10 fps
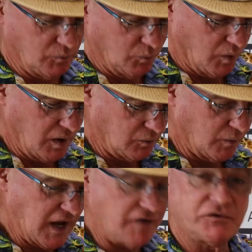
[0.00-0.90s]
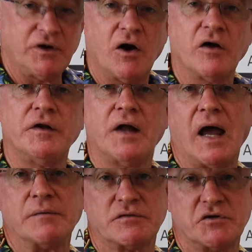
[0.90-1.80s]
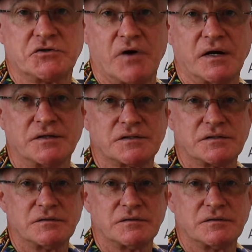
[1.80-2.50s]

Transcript: Well, we have to know the names of the strings.